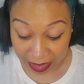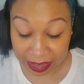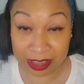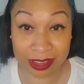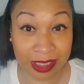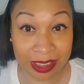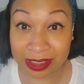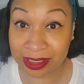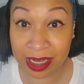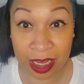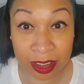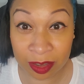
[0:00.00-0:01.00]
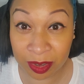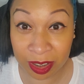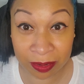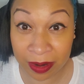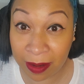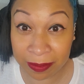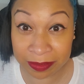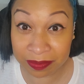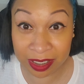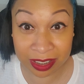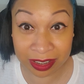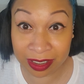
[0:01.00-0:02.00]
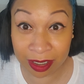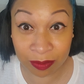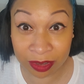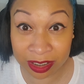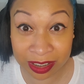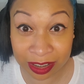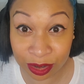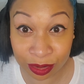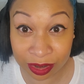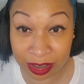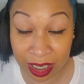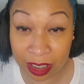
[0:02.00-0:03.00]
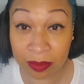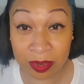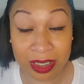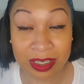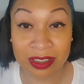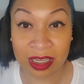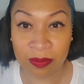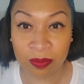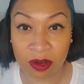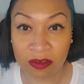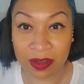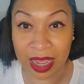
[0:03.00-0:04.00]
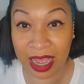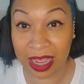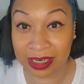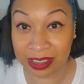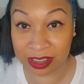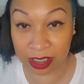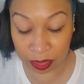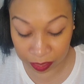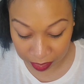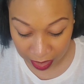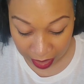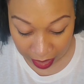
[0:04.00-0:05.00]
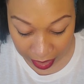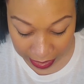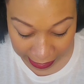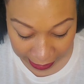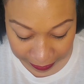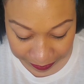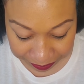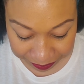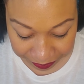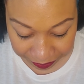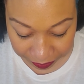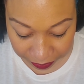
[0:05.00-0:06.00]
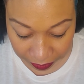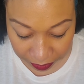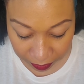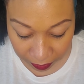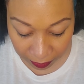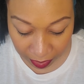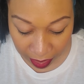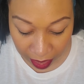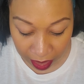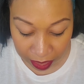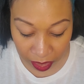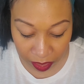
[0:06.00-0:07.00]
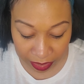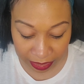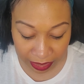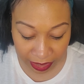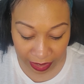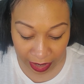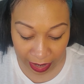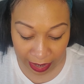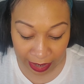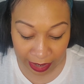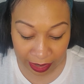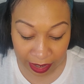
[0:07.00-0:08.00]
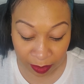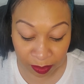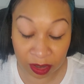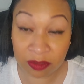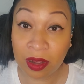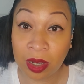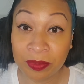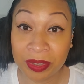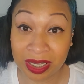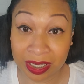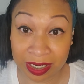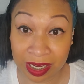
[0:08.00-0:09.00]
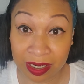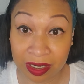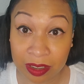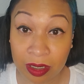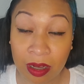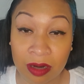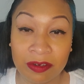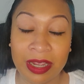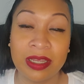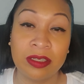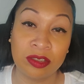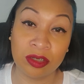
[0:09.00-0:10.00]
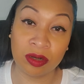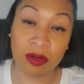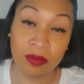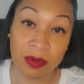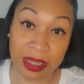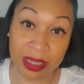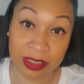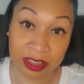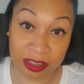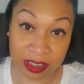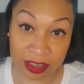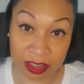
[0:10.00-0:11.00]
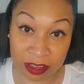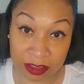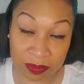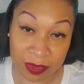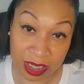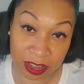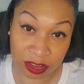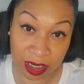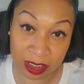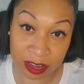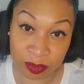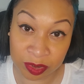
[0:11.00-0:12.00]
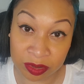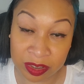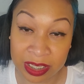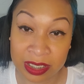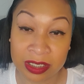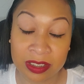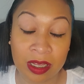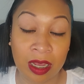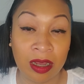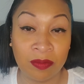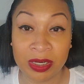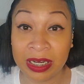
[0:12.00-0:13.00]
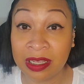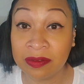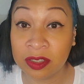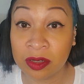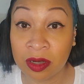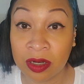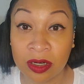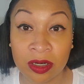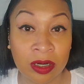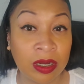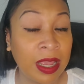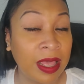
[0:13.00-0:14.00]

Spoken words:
Sex is not going to be a problem. This is going to bring these two together because they both highly sexual, okay? The only thing, and they're both opinionated, all right? So when Sagittarius man try to spew his beliefs on her